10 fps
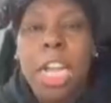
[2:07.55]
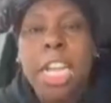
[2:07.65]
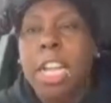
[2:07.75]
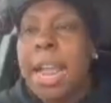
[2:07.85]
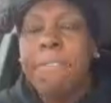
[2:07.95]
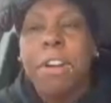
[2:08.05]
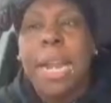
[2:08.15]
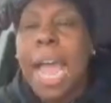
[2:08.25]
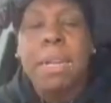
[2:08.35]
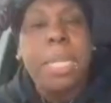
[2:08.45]
he could never
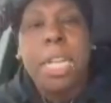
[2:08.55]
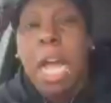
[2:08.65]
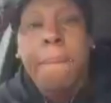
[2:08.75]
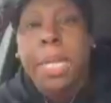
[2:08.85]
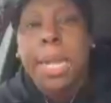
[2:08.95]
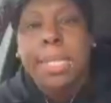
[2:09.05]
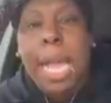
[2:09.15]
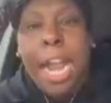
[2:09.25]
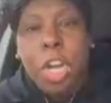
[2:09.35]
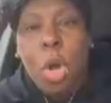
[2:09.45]
line me up because
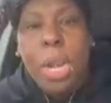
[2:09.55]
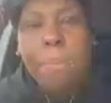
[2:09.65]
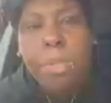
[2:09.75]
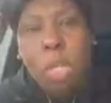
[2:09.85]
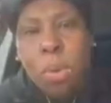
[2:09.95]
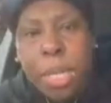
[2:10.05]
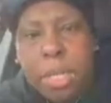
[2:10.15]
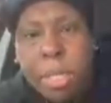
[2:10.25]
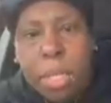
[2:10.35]
I know what I'm doing.